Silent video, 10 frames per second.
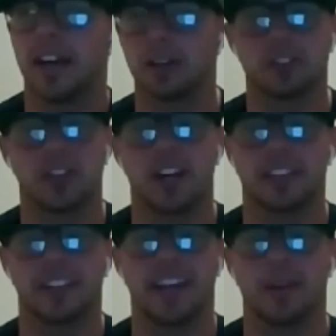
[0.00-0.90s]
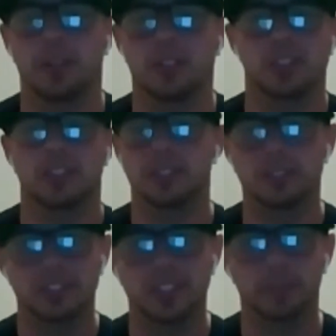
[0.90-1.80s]
Egotronic cameras
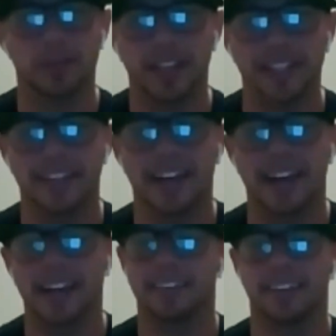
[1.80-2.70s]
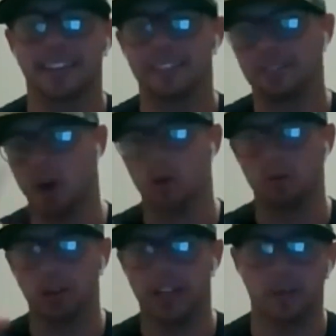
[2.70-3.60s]
or something like that that
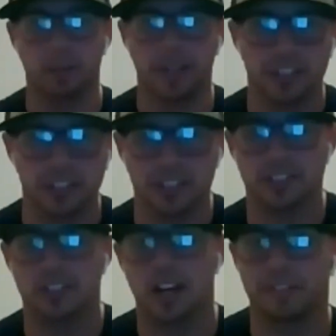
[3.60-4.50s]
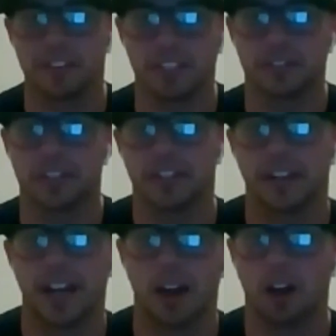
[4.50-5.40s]
overlay the pitches and stuff, and he's
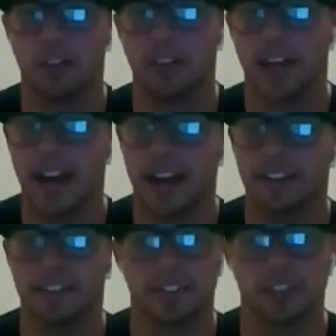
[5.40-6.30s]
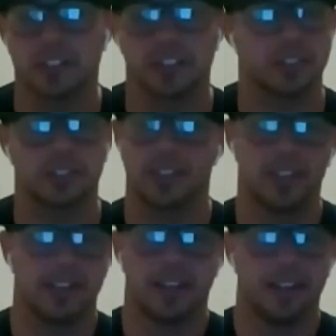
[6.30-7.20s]
figuring out all that. And it's just
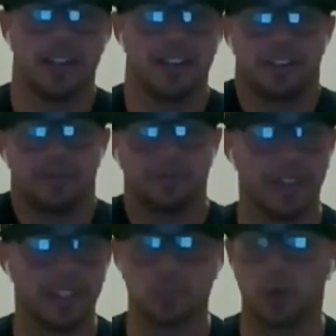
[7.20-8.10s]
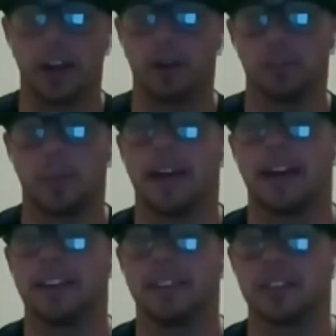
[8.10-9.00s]
it's way over my
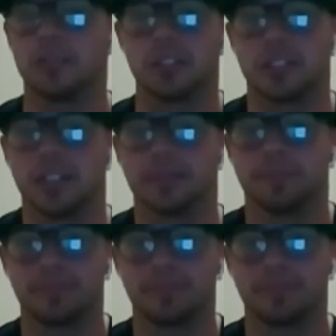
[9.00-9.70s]
head, that's for sure.